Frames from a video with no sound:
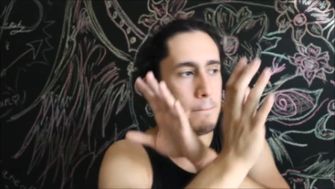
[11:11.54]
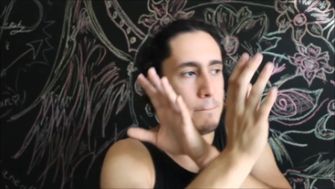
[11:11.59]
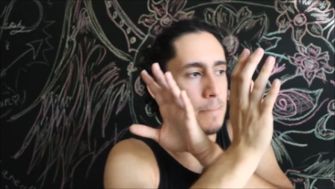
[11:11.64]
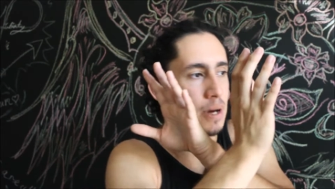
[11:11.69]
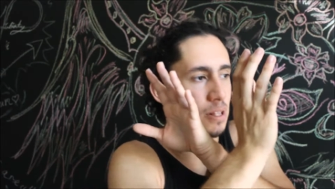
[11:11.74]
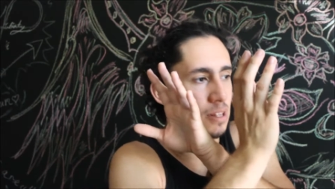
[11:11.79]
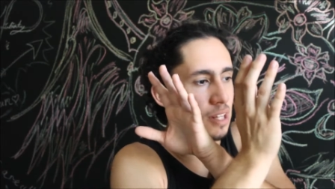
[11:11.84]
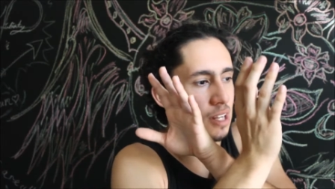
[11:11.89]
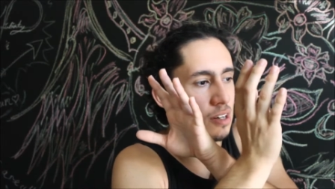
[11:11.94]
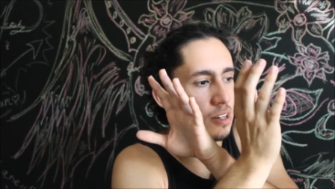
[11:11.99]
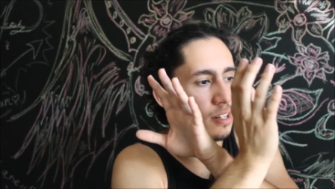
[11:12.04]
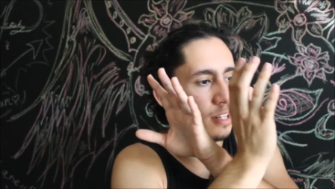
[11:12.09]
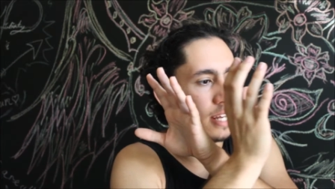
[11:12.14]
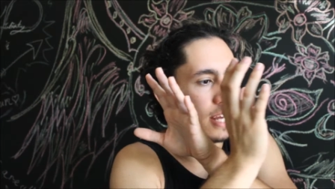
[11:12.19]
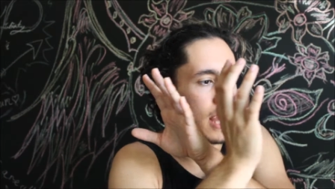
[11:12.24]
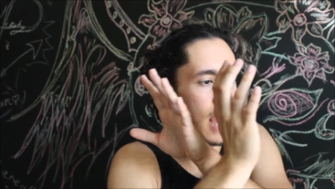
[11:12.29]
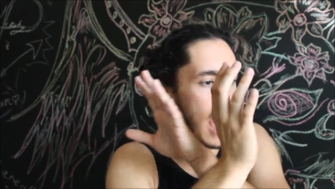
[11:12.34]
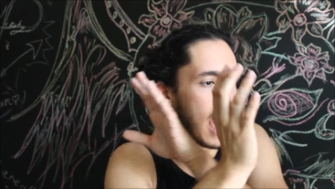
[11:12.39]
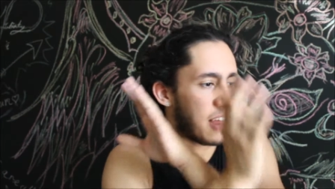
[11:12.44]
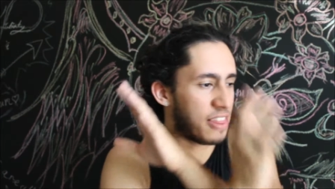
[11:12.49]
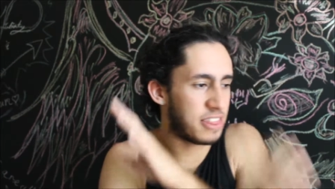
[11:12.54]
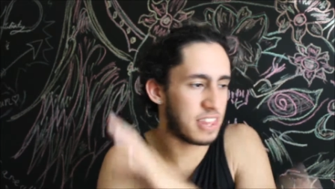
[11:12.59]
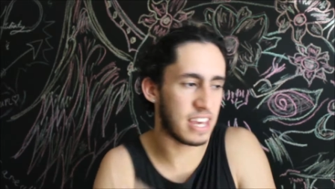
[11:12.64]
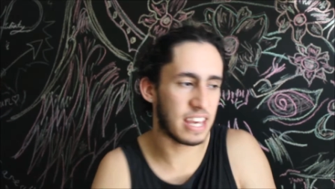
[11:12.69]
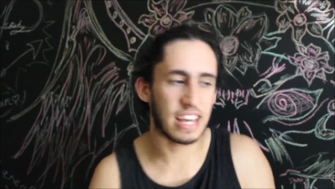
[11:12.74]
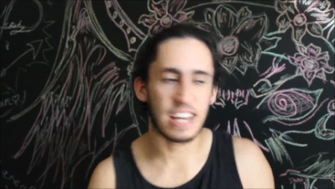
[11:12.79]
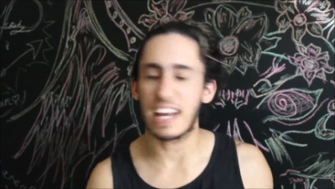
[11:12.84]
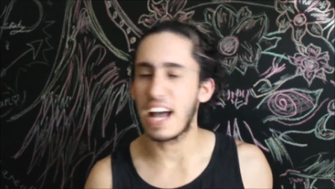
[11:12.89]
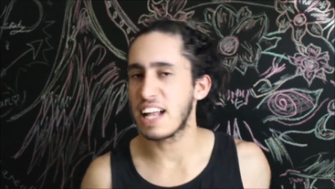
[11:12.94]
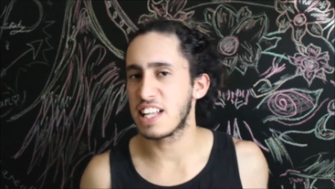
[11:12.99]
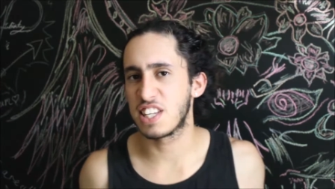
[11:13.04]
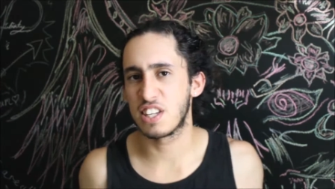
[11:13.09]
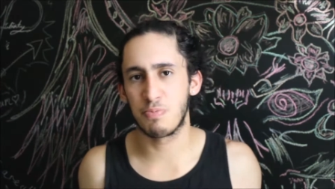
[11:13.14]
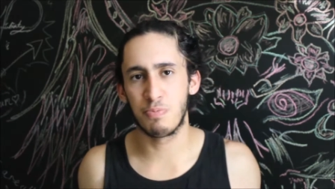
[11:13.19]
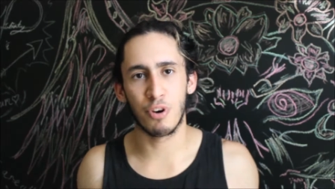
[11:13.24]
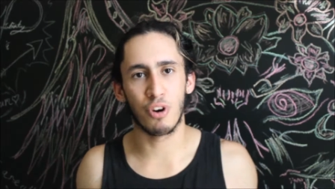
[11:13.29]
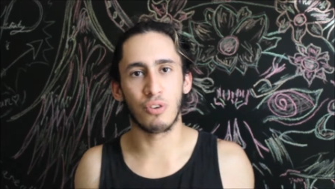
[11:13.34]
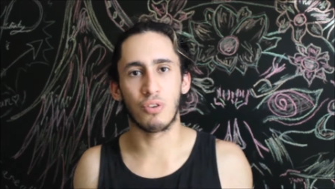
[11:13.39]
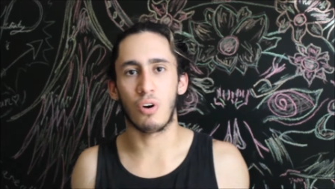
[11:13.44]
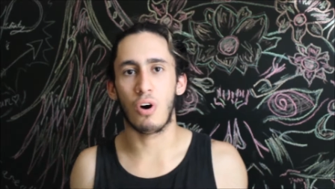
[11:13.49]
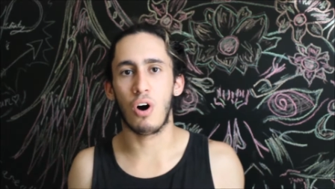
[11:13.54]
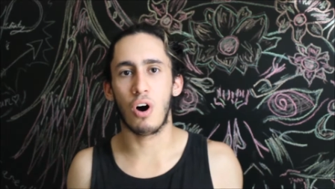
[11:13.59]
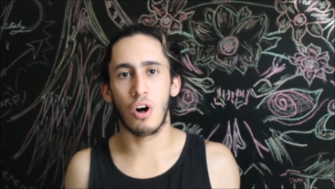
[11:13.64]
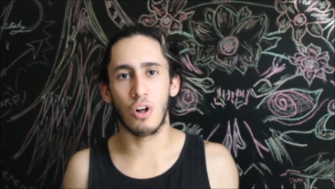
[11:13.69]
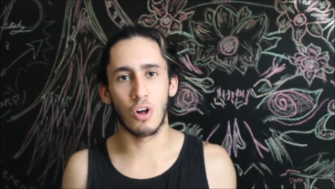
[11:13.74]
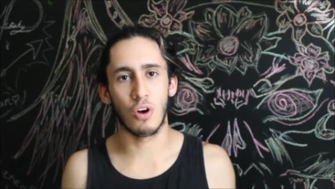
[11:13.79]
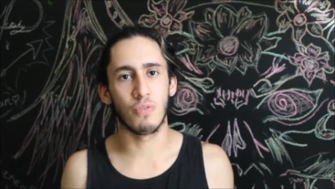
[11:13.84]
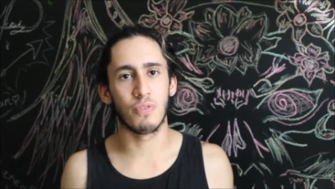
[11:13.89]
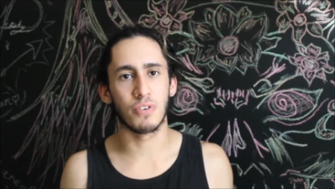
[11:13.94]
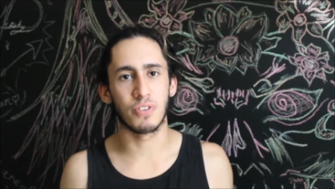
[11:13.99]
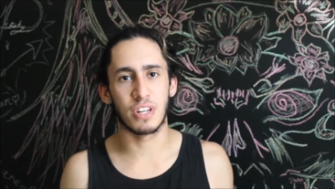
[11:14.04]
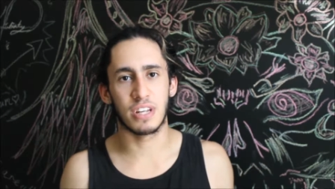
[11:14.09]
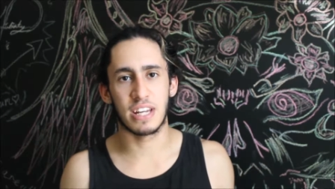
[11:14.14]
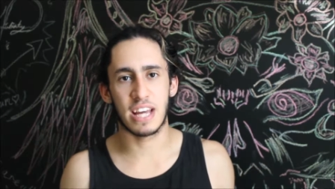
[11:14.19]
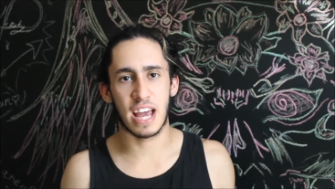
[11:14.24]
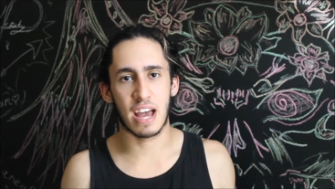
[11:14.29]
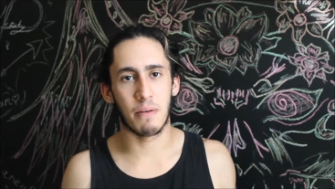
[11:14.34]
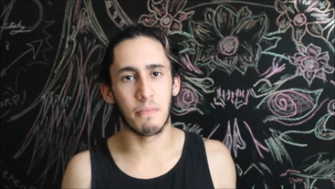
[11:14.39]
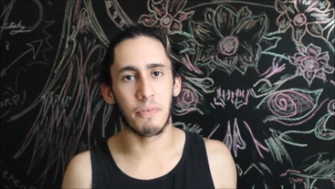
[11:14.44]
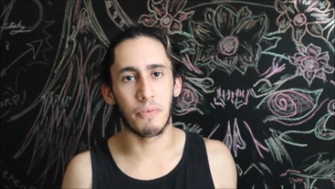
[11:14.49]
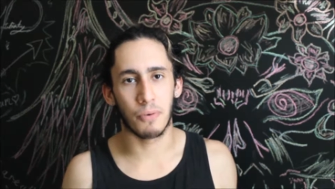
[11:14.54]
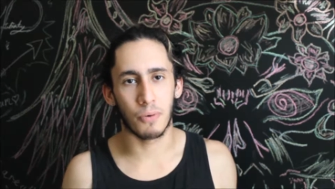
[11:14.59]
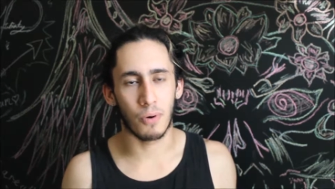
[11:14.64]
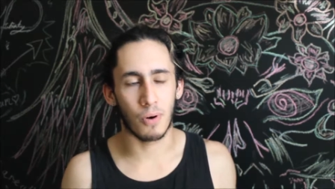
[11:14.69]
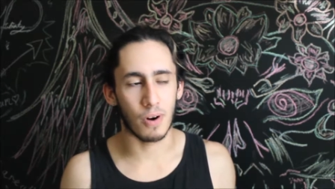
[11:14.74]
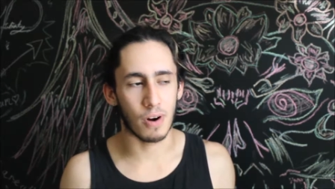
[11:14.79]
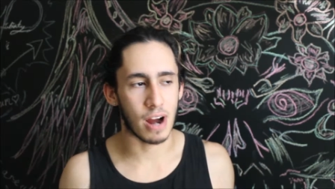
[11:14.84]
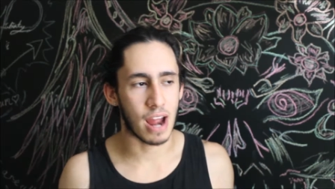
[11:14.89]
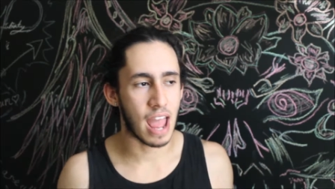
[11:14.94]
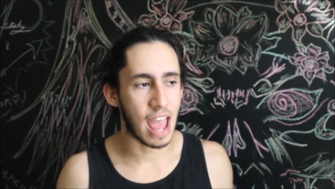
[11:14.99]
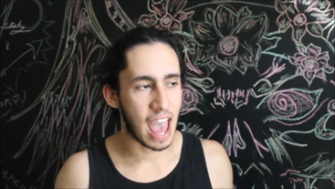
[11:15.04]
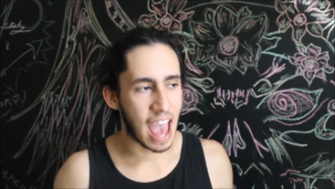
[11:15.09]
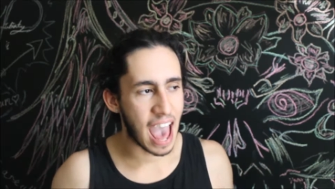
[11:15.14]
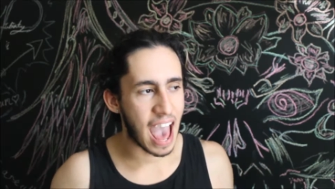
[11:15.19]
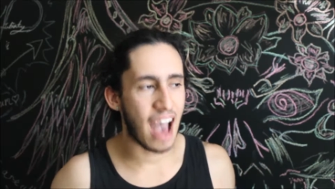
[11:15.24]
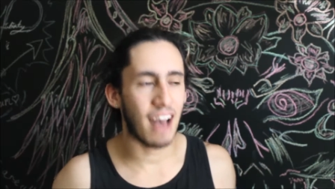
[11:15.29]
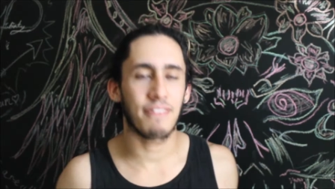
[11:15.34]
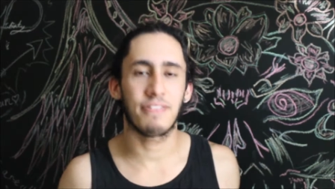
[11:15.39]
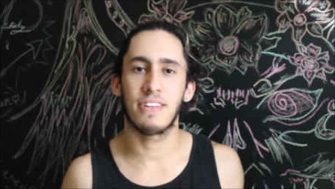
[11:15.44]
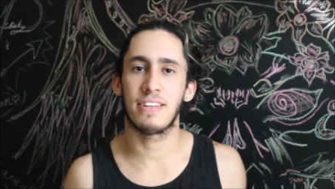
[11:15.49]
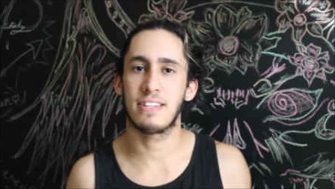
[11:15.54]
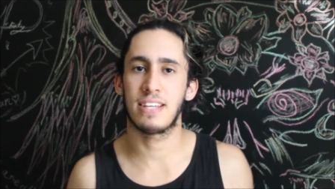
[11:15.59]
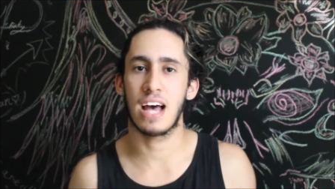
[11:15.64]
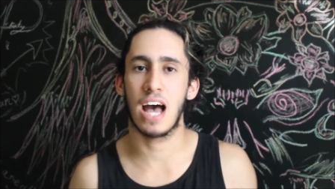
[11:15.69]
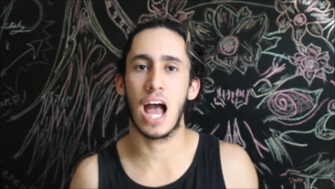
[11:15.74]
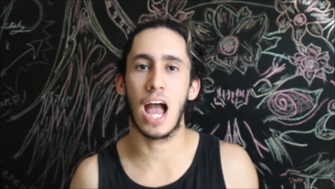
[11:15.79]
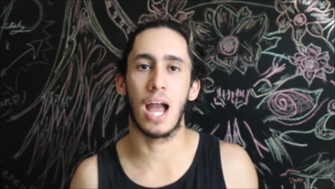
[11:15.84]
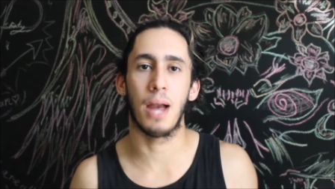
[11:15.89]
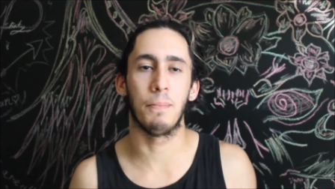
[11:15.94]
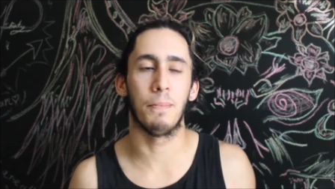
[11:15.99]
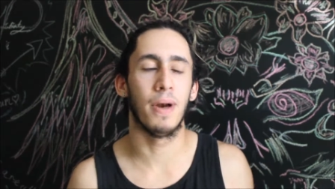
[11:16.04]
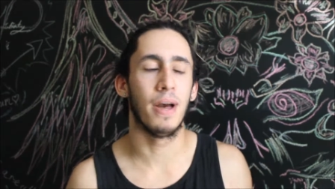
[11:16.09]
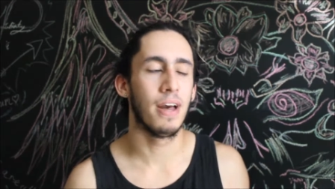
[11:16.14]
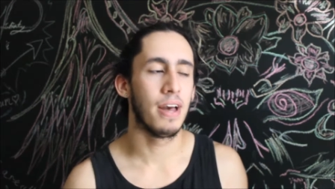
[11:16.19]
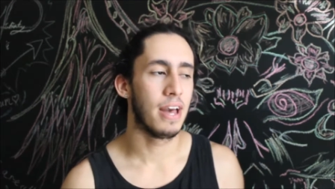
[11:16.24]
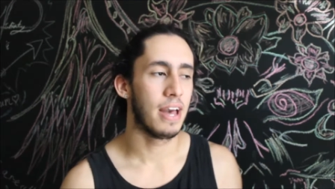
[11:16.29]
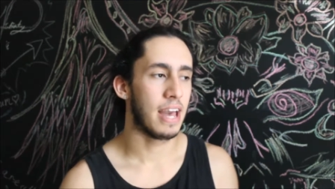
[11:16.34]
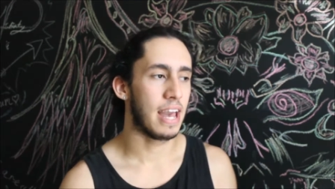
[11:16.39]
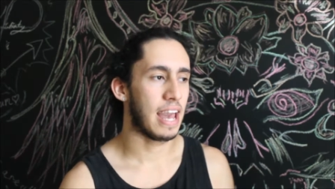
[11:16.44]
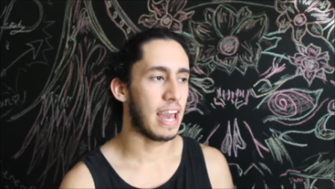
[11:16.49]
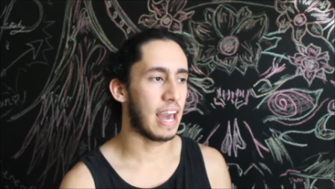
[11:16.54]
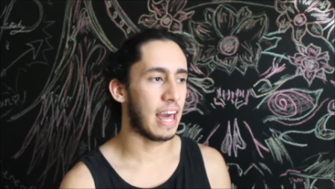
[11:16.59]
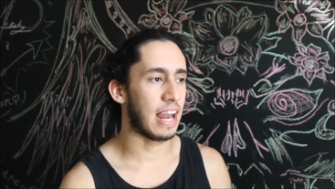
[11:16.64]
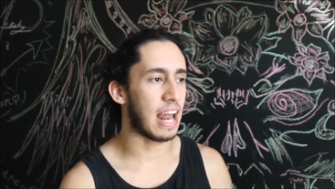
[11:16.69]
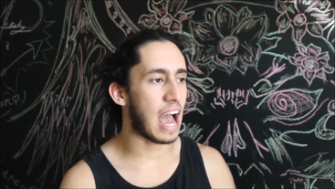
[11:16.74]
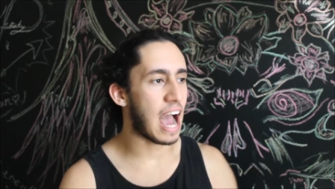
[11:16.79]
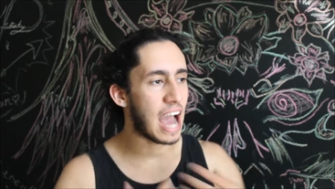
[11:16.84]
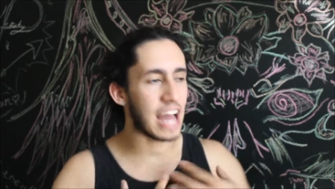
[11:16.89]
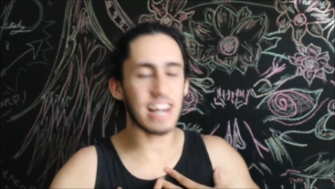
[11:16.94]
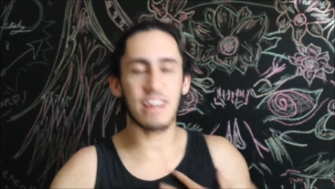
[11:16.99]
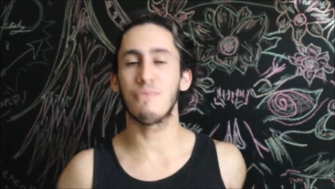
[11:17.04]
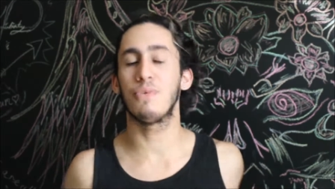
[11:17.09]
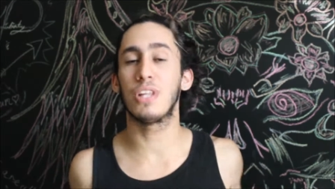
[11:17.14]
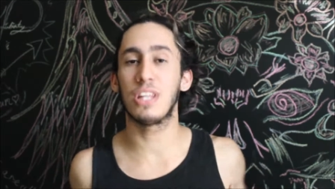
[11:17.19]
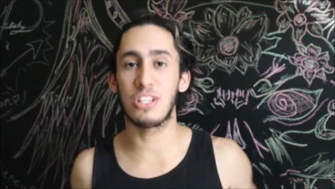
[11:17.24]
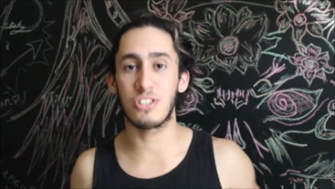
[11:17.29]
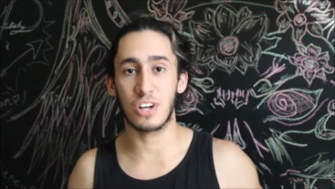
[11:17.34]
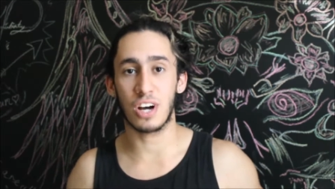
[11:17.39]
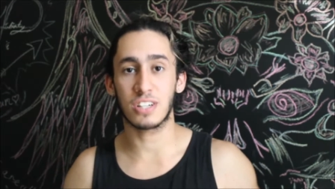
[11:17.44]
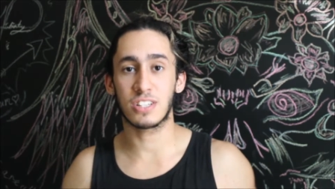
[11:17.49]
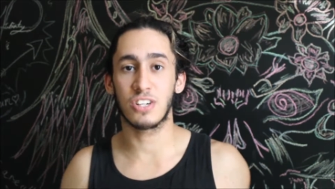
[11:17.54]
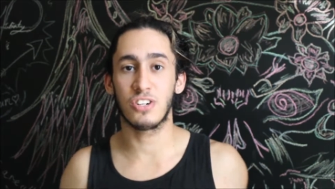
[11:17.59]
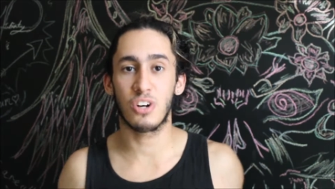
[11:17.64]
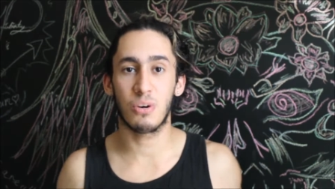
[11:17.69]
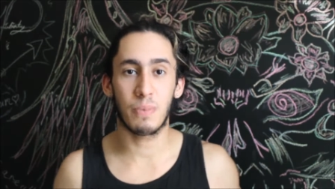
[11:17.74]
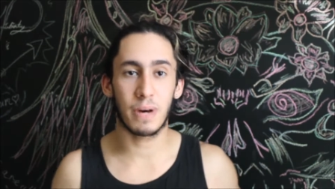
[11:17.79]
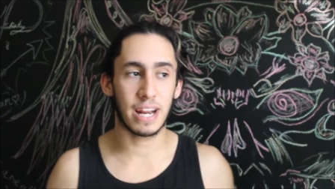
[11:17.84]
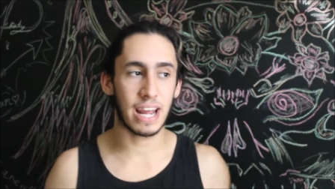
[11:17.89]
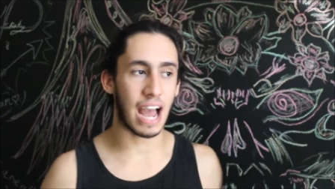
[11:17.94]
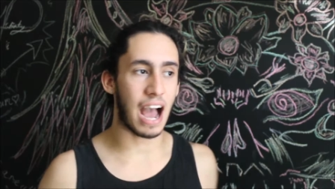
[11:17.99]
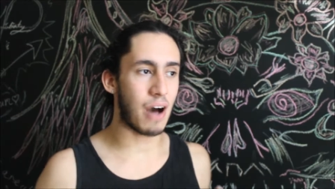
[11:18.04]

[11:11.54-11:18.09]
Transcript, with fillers: but literally I think it got spilled all over the damn floor half the time and I didn't really talk to nobody.